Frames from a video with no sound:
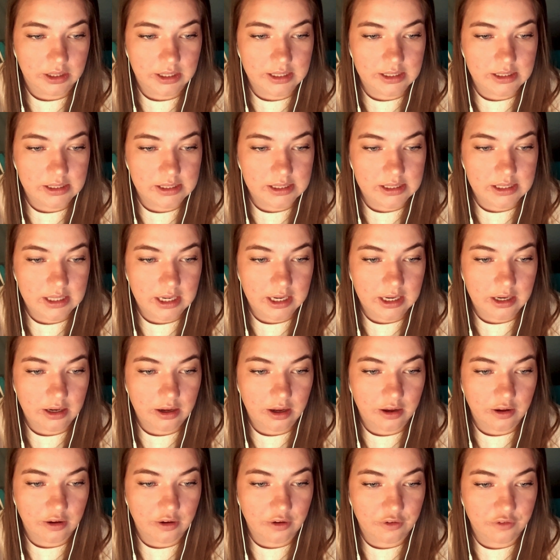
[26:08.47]
Instead
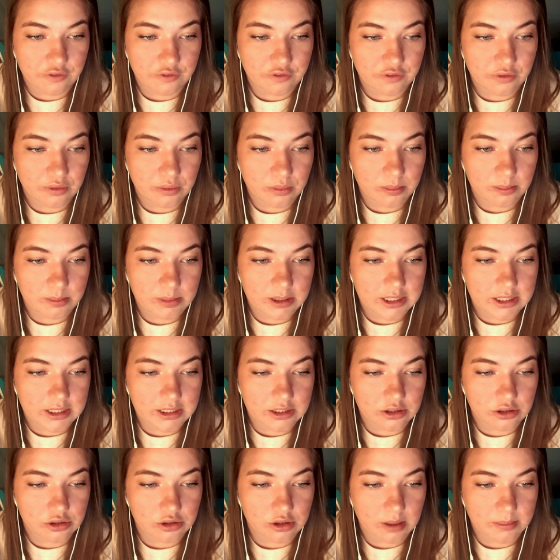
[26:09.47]
of
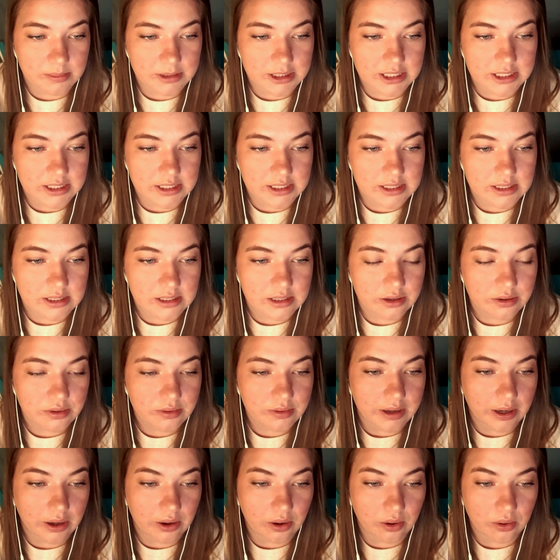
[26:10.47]
being dropped to
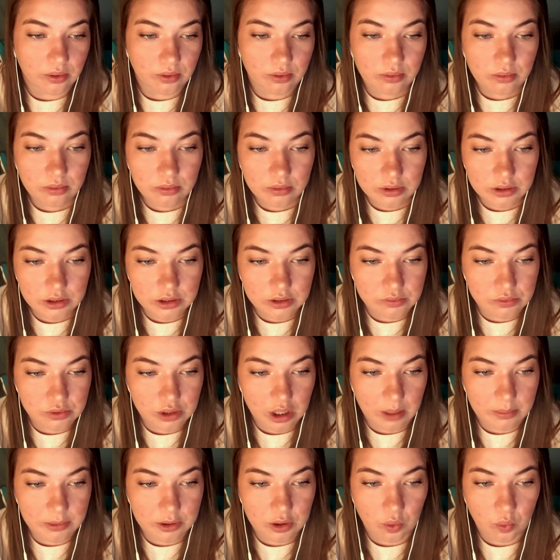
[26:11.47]
0, you
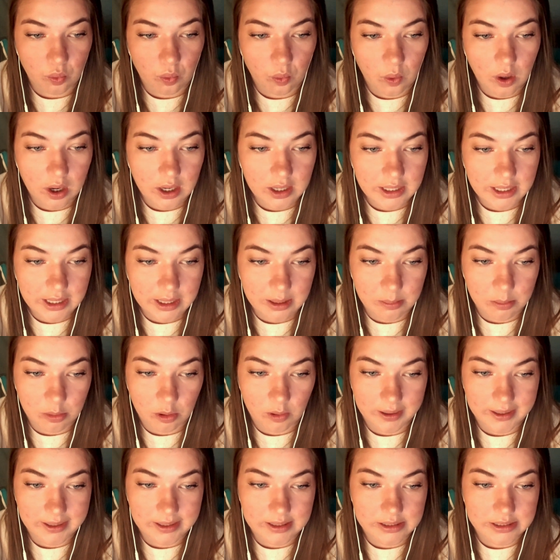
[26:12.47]
drop to 1 hit
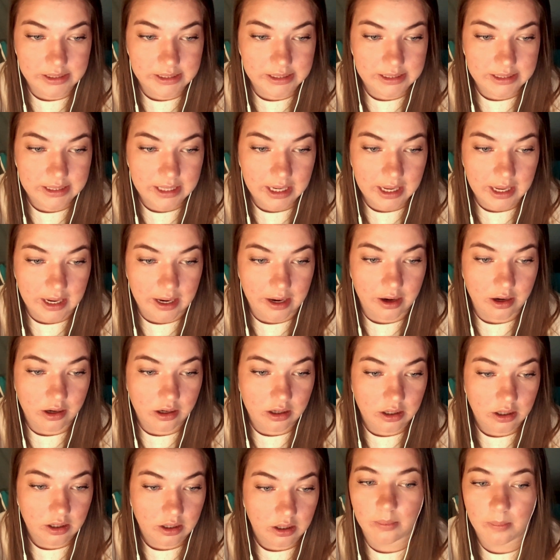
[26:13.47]
point instead.
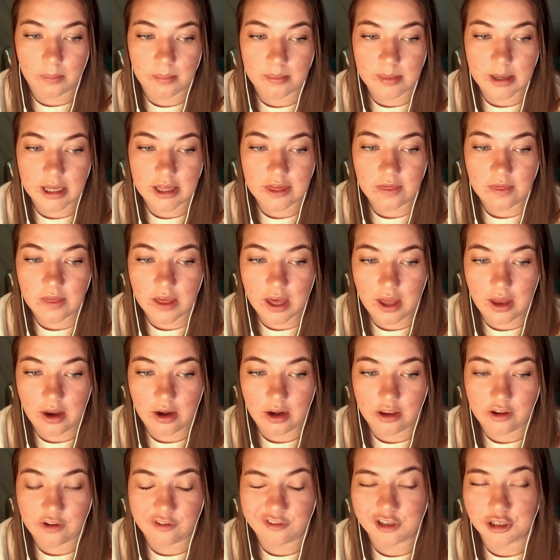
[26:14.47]
But
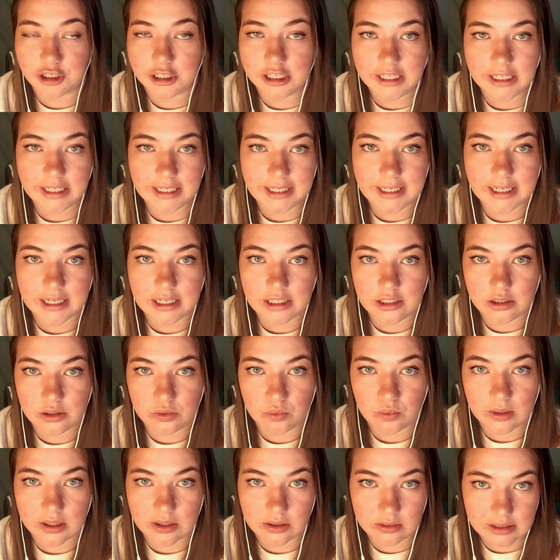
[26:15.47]
then if you're hit again, you
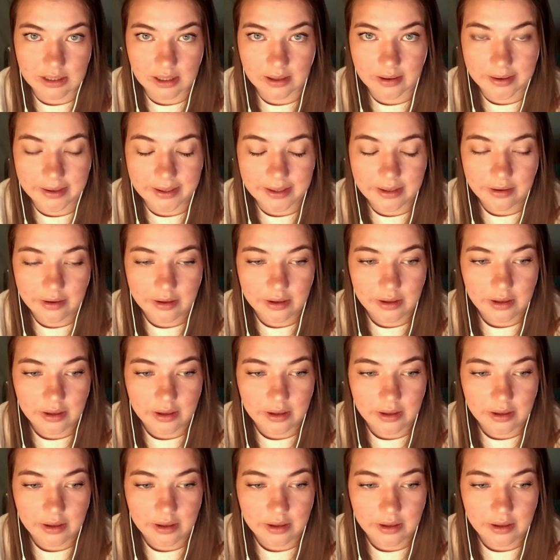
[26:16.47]
will die.